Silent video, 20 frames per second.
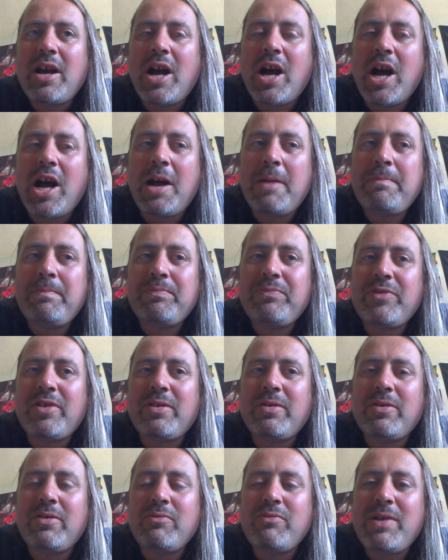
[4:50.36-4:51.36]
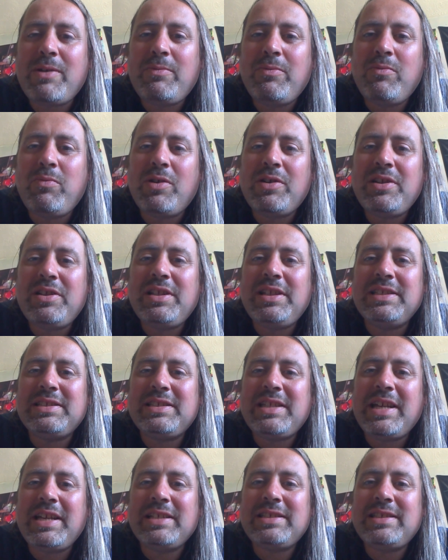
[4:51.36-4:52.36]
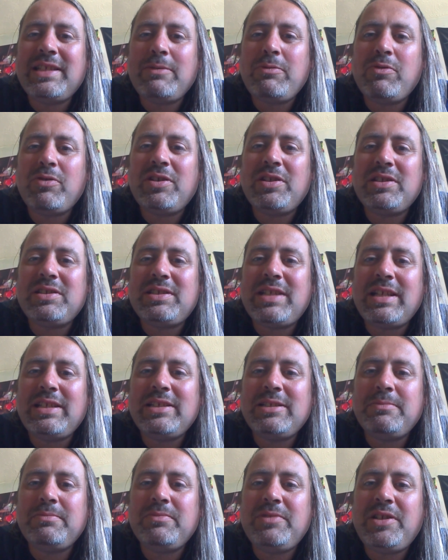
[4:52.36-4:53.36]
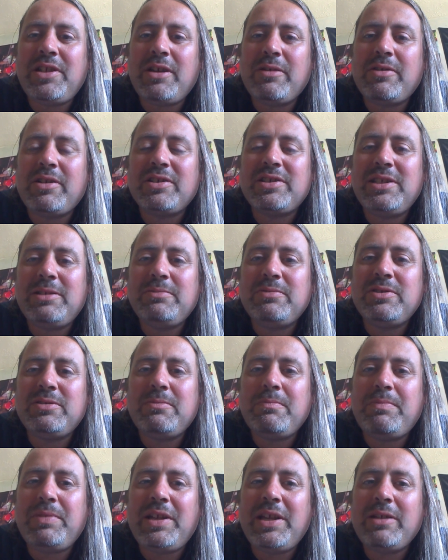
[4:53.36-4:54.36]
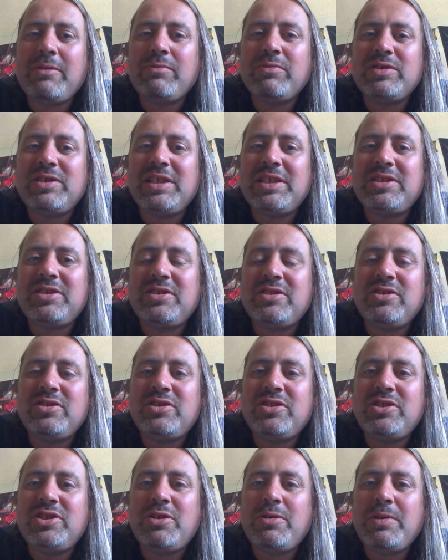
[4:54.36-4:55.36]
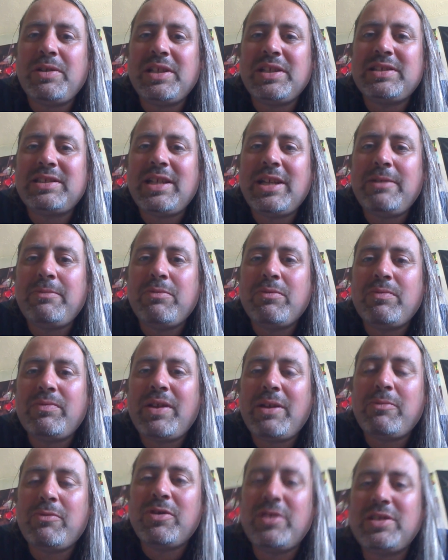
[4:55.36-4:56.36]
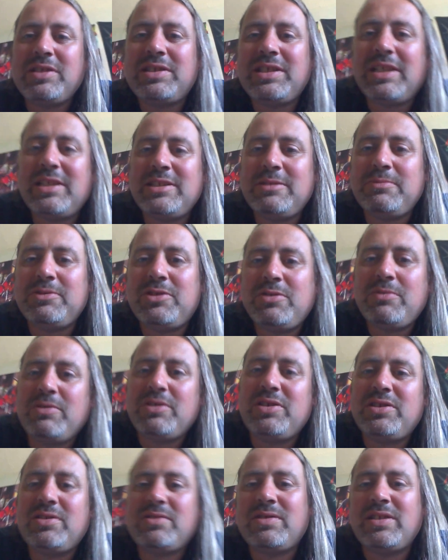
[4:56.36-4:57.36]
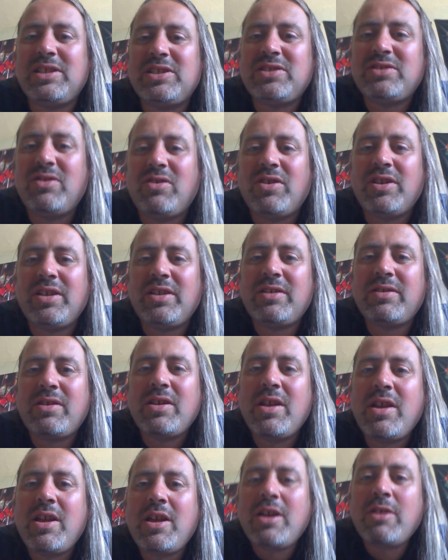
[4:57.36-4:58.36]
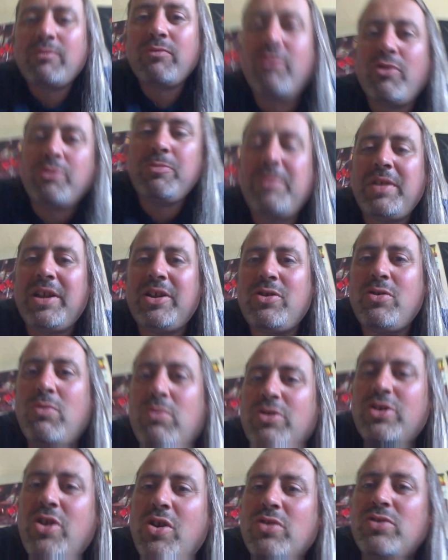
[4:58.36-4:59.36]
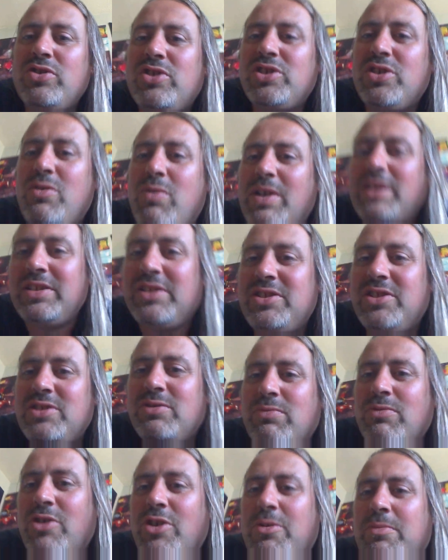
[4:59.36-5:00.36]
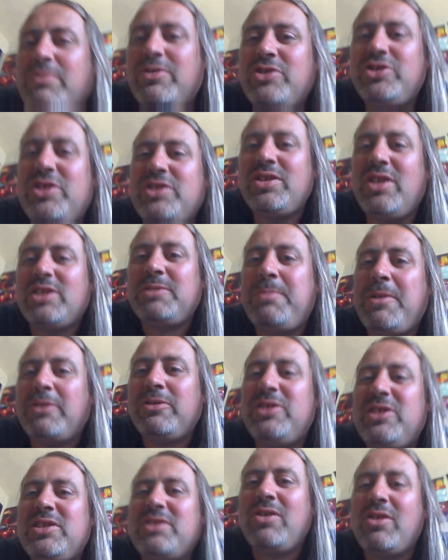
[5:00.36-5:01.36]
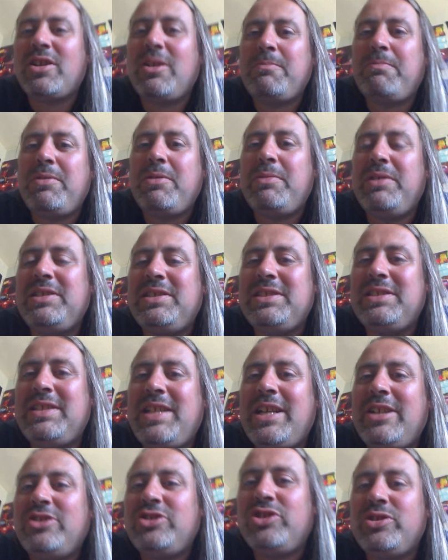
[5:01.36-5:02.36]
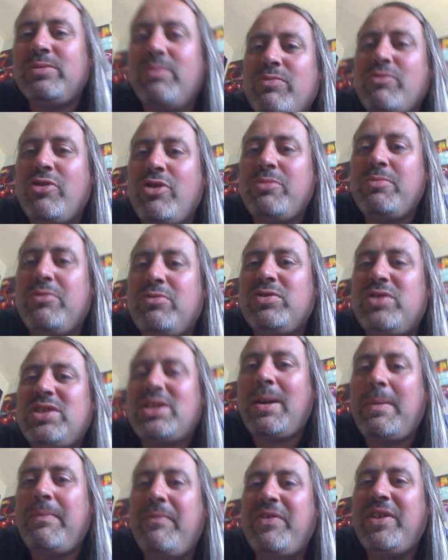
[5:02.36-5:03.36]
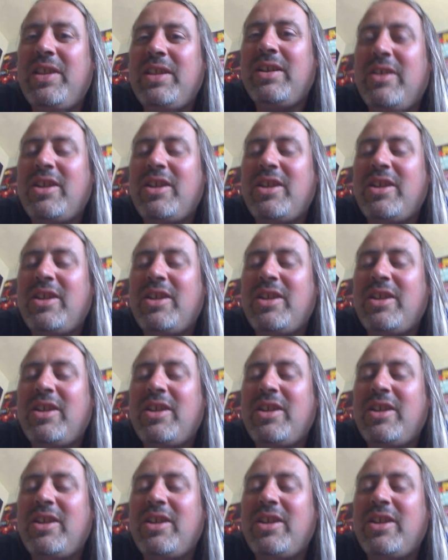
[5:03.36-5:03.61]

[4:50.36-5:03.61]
I read with one of these kids, they wanted to send him, because he was being resistant to doing this. They wanted to send him to this like room they call the consequences room, which is, I suppose, it's like a blooming detention room or something.